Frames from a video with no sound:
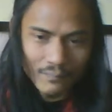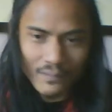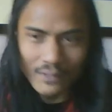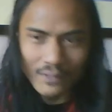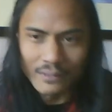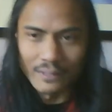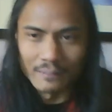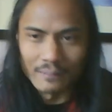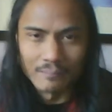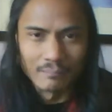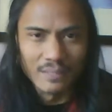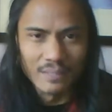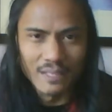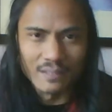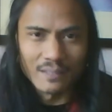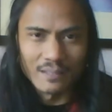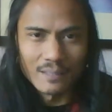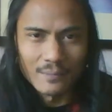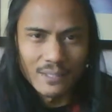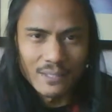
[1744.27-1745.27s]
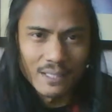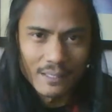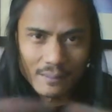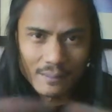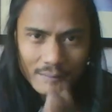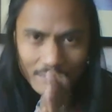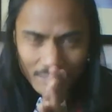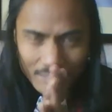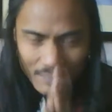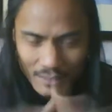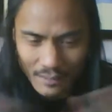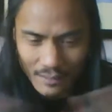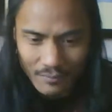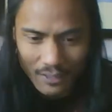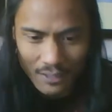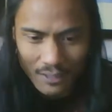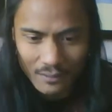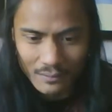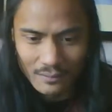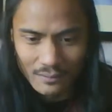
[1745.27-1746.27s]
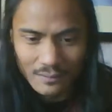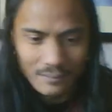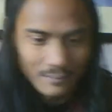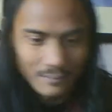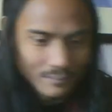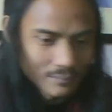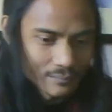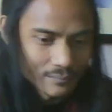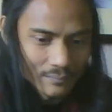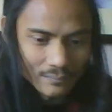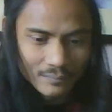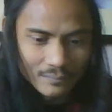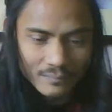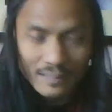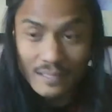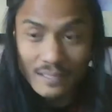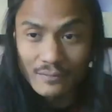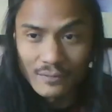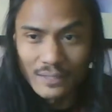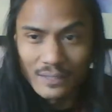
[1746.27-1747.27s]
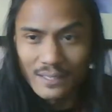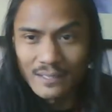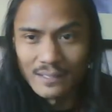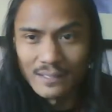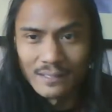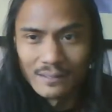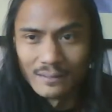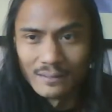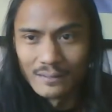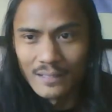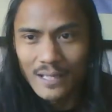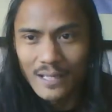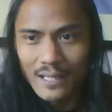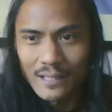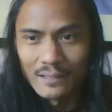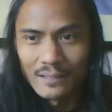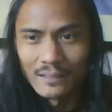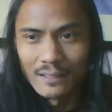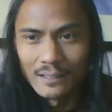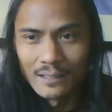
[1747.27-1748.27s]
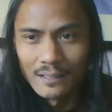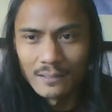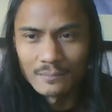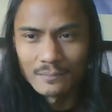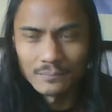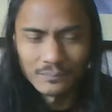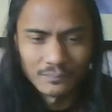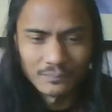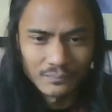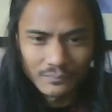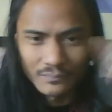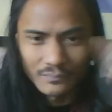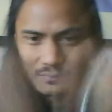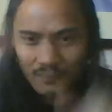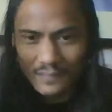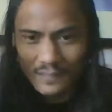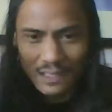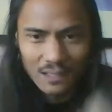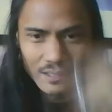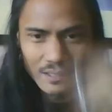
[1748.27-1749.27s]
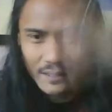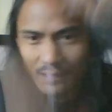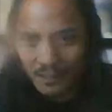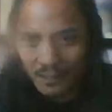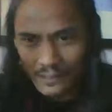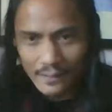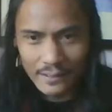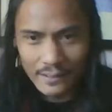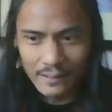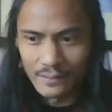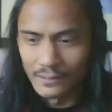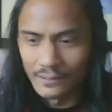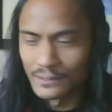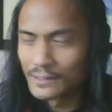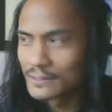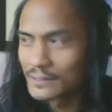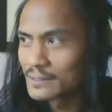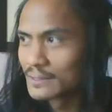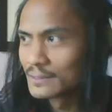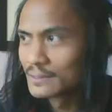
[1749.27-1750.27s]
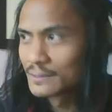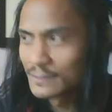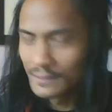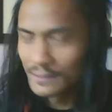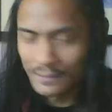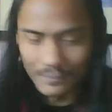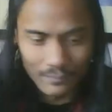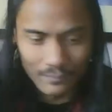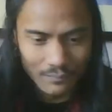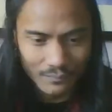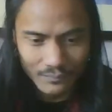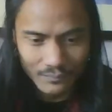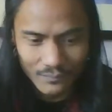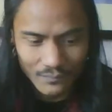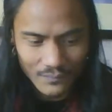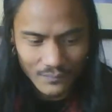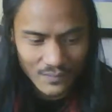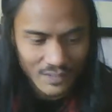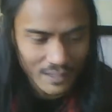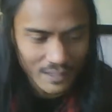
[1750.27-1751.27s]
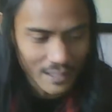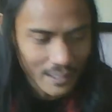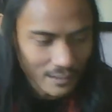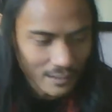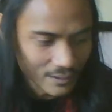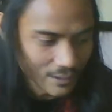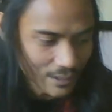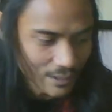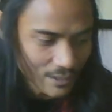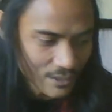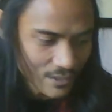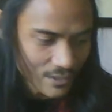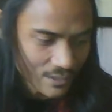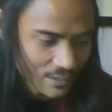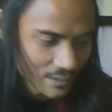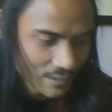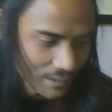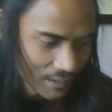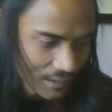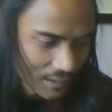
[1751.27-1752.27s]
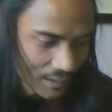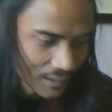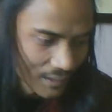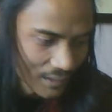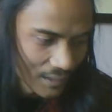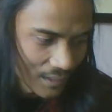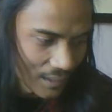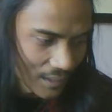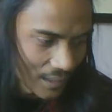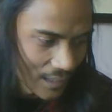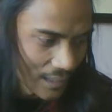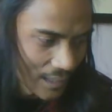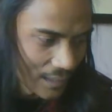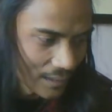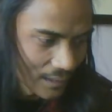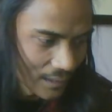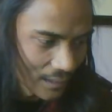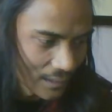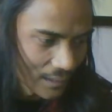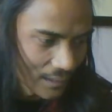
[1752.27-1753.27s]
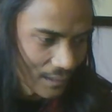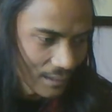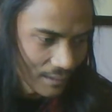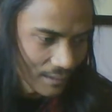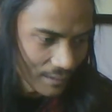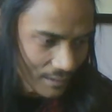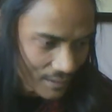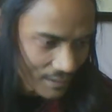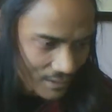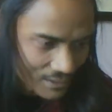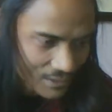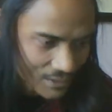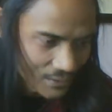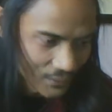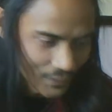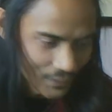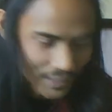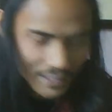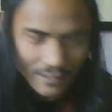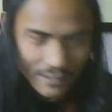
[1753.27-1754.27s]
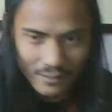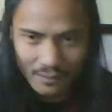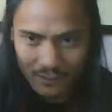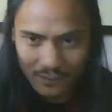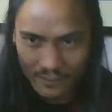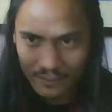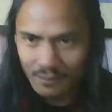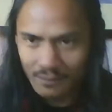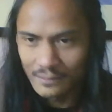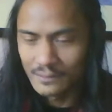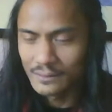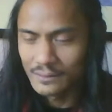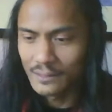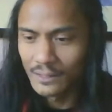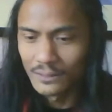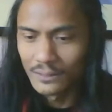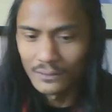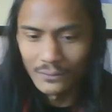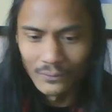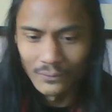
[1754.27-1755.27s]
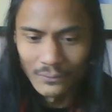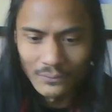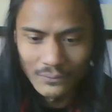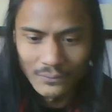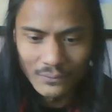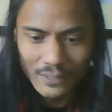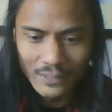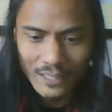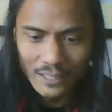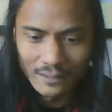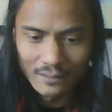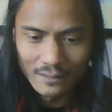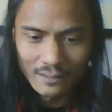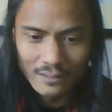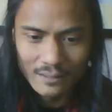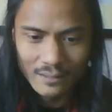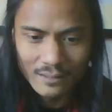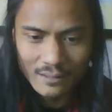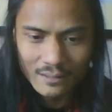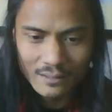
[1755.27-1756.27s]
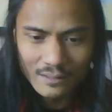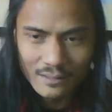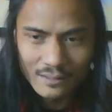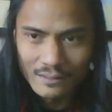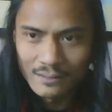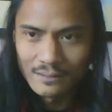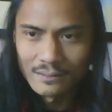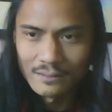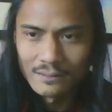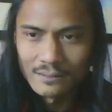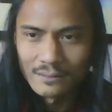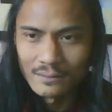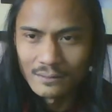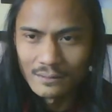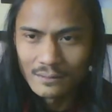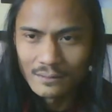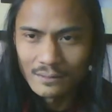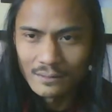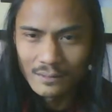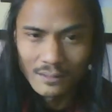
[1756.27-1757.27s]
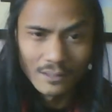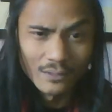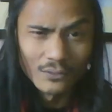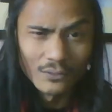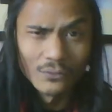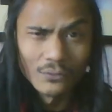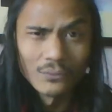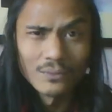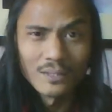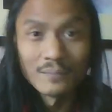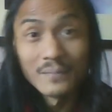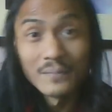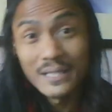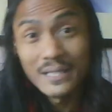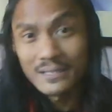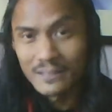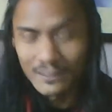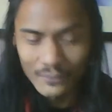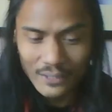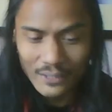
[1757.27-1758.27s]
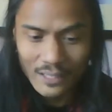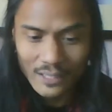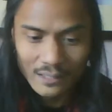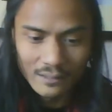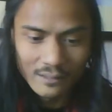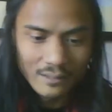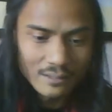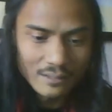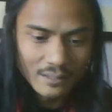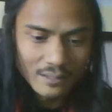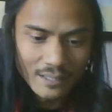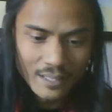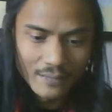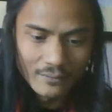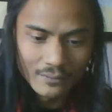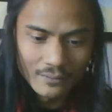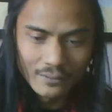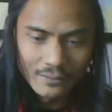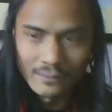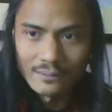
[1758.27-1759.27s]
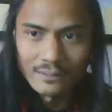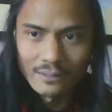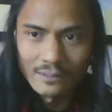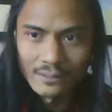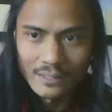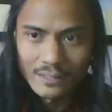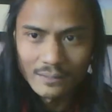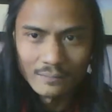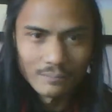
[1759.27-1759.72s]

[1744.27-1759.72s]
Alright, peace. Namaste. Love y'all. Thanks for listening. And clicky the links and stay in touch. And let's create our own realities, our own amazing realities together. Alright,